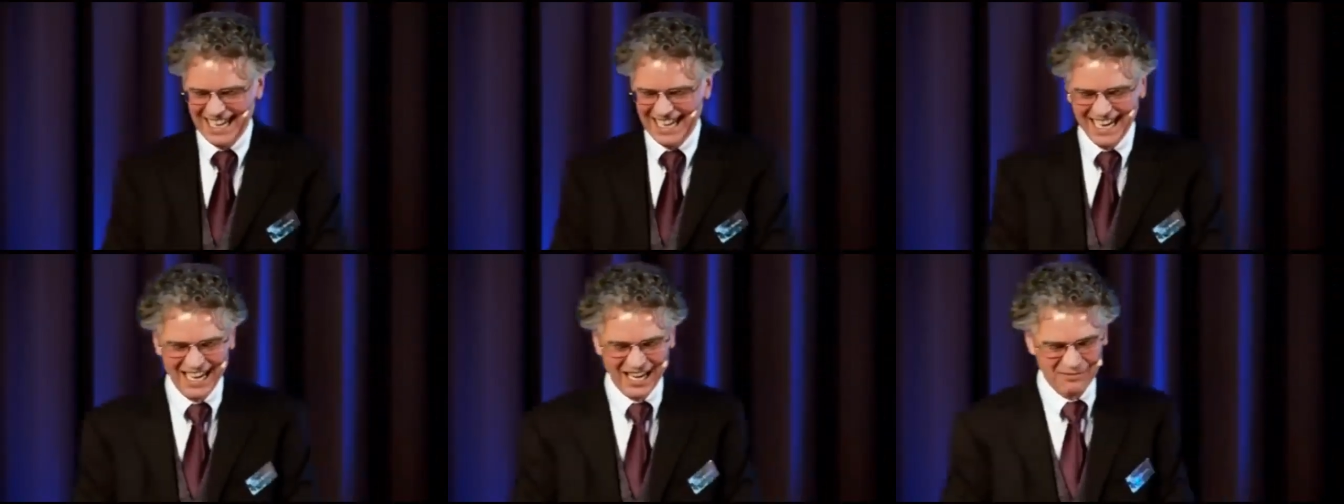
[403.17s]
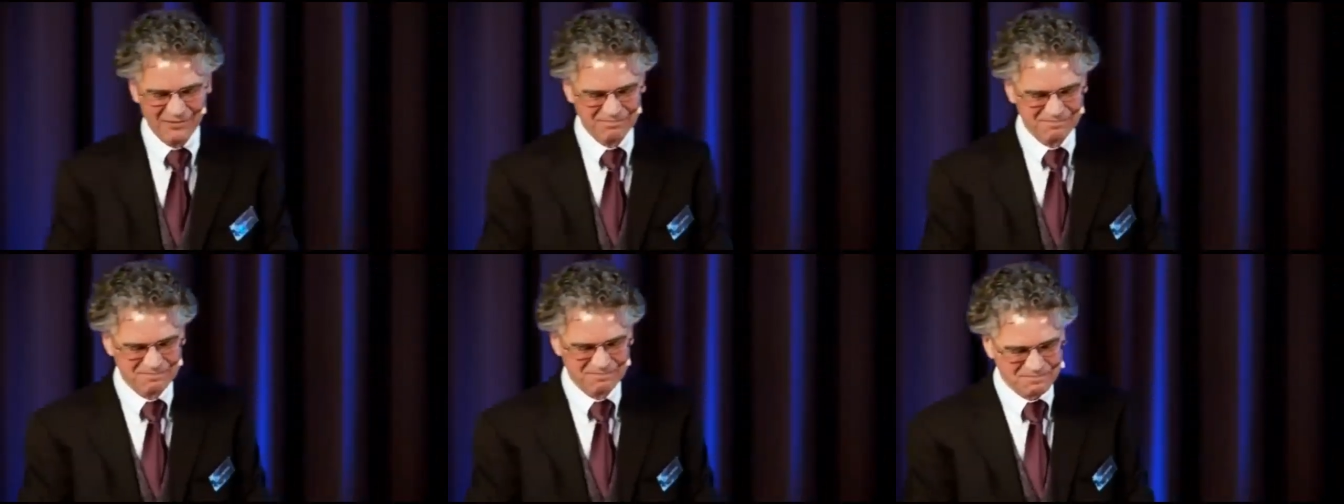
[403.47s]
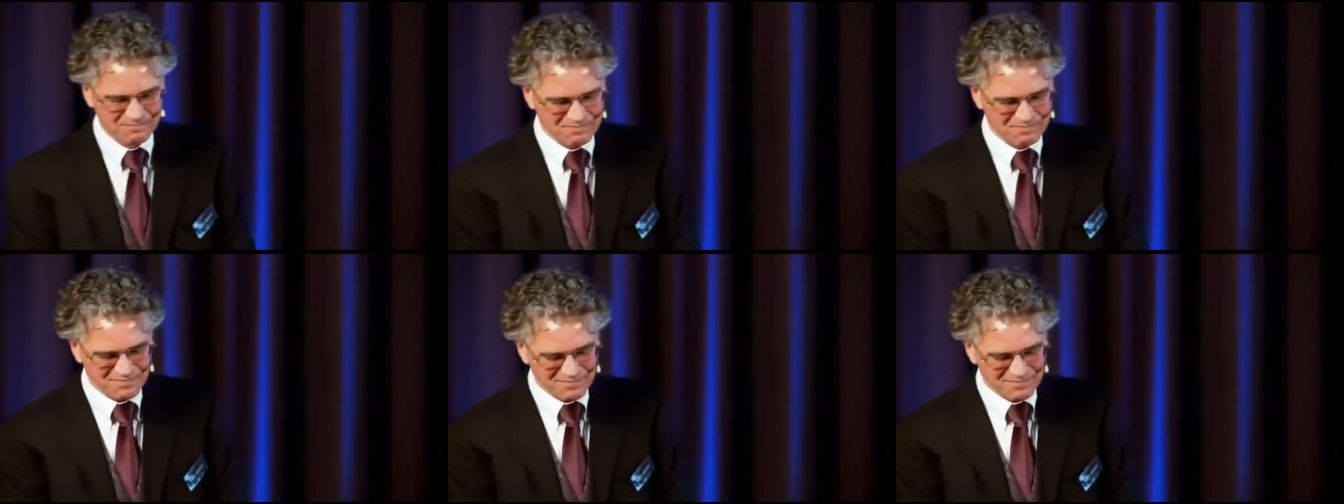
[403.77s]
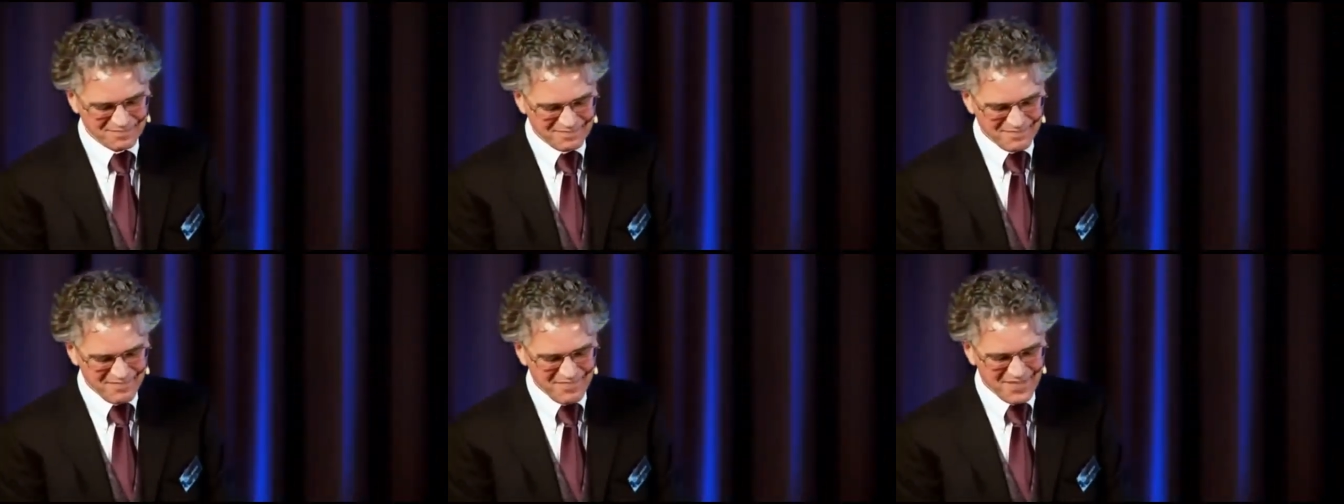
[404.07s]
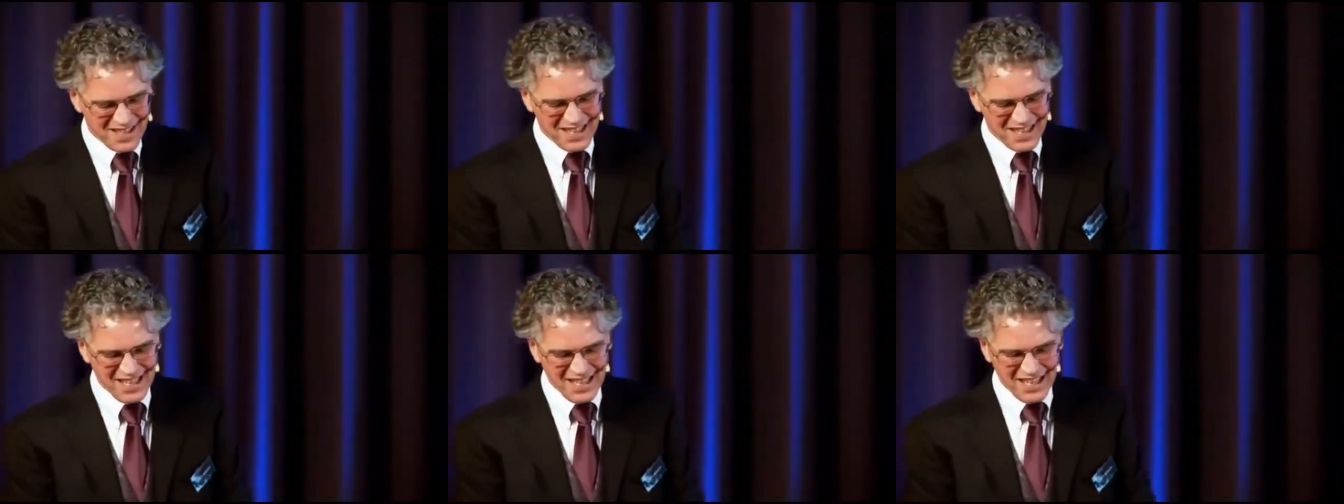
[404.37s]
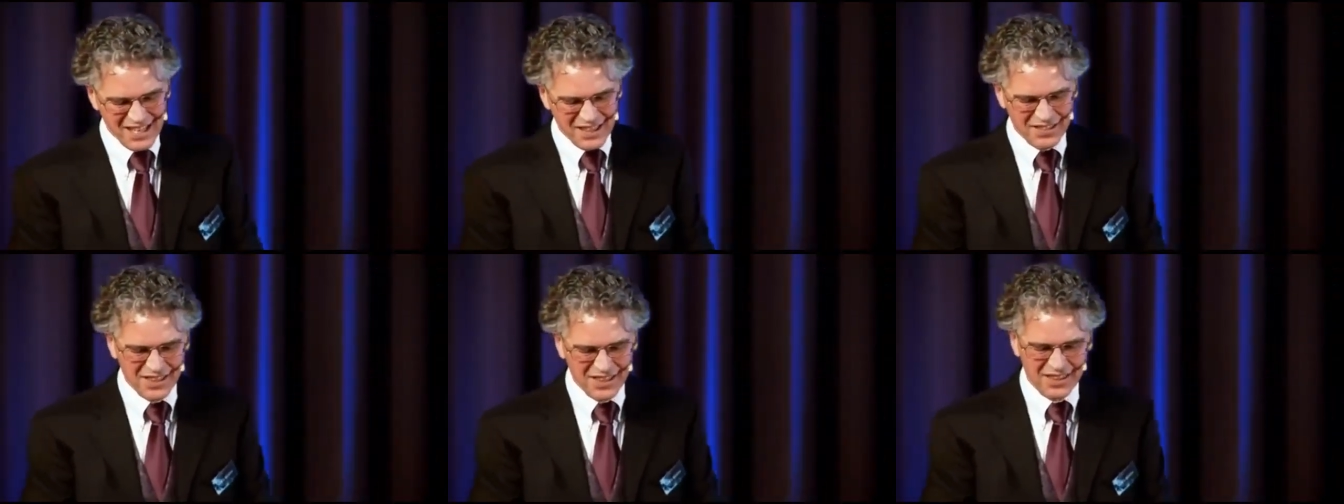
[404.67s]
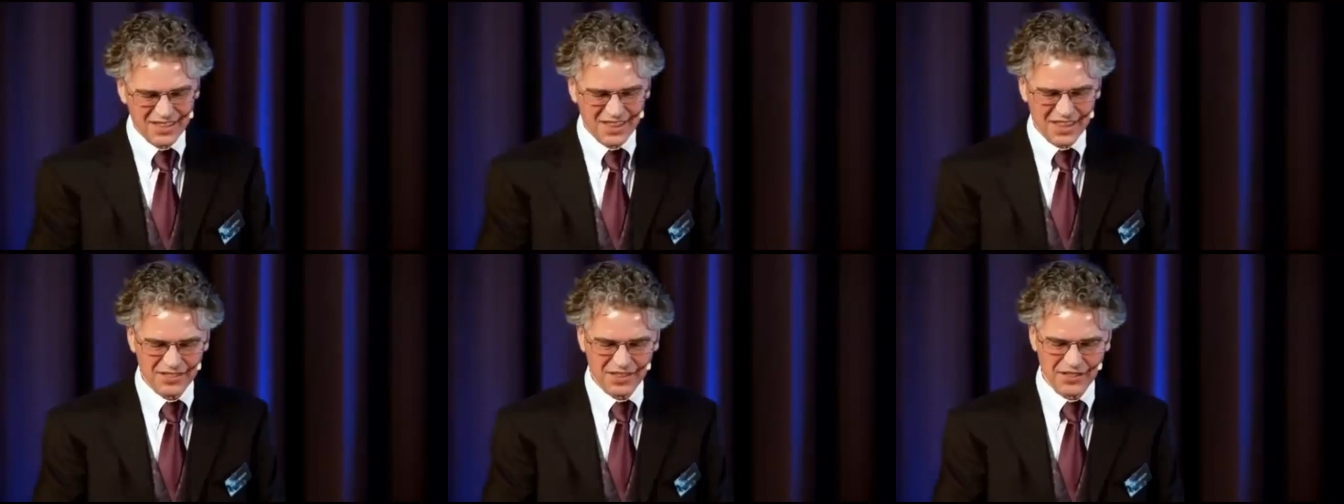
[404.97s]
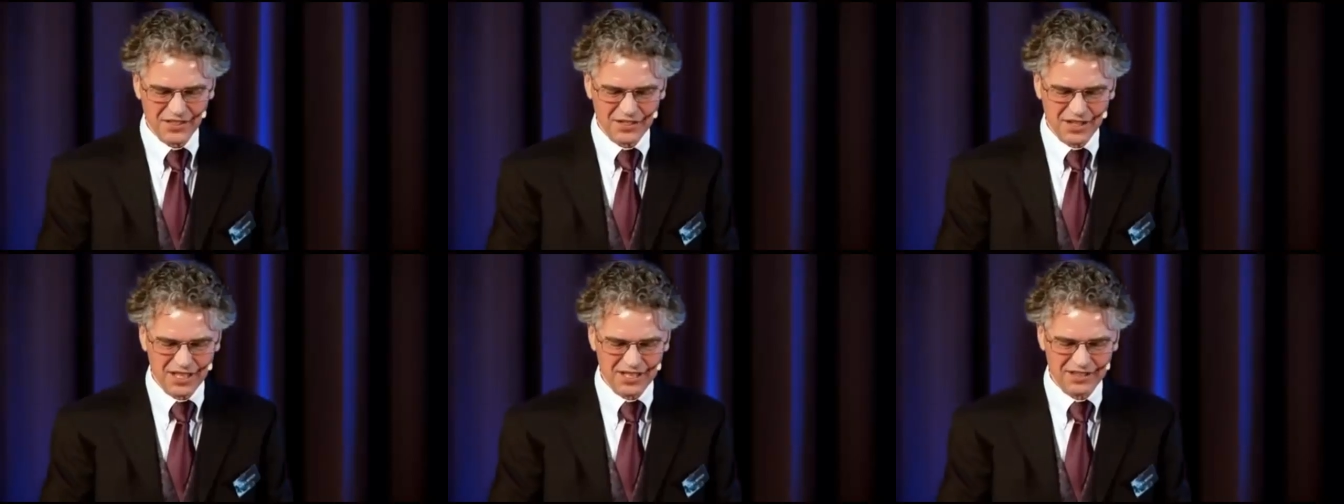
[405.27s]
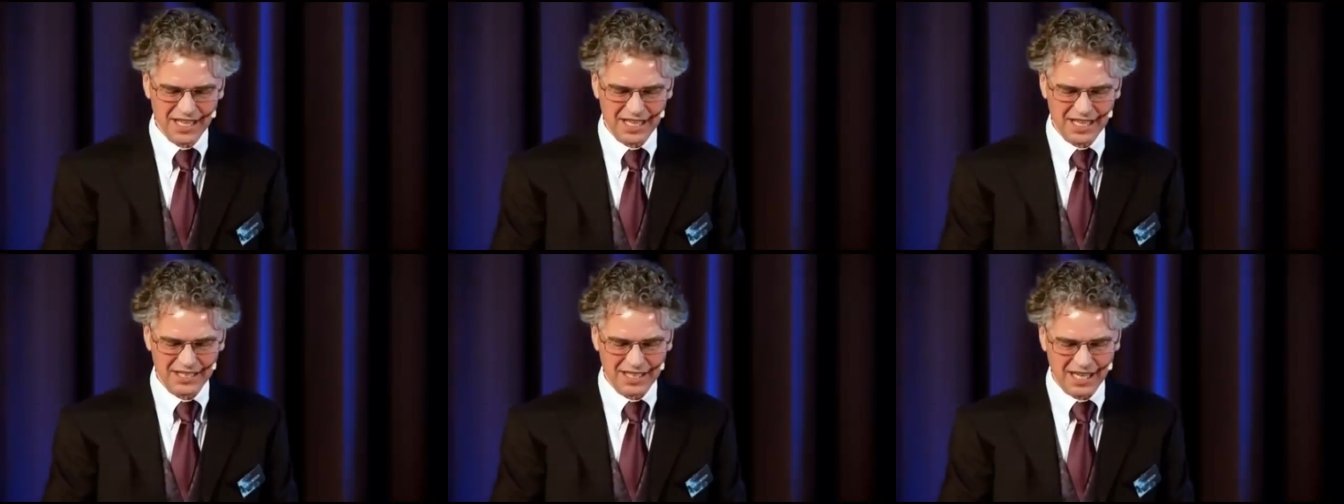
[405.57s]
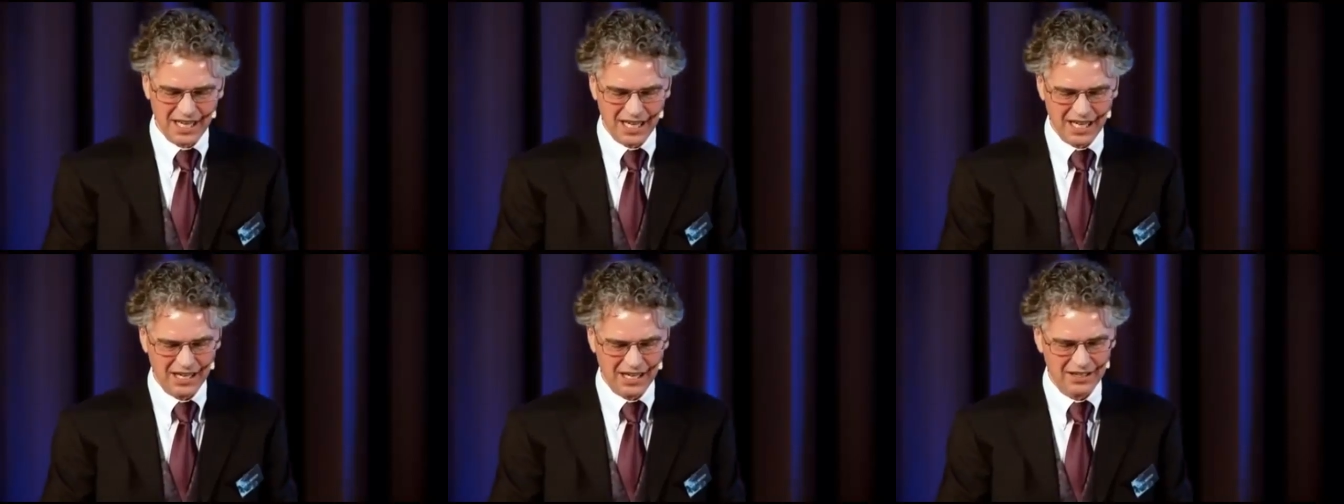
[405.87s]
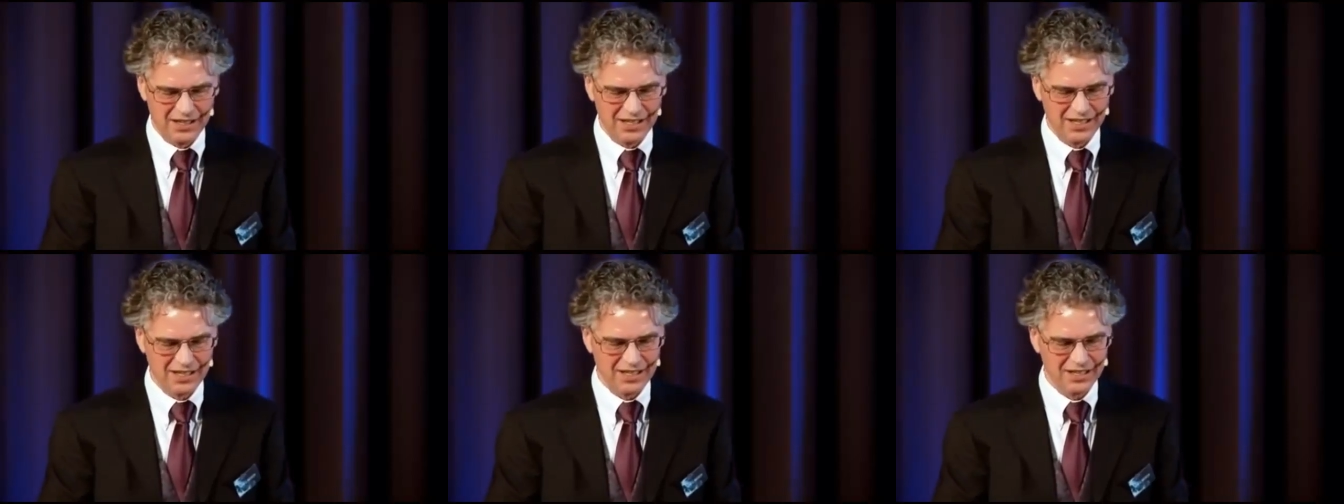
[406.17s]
Um, the, the thing that uh,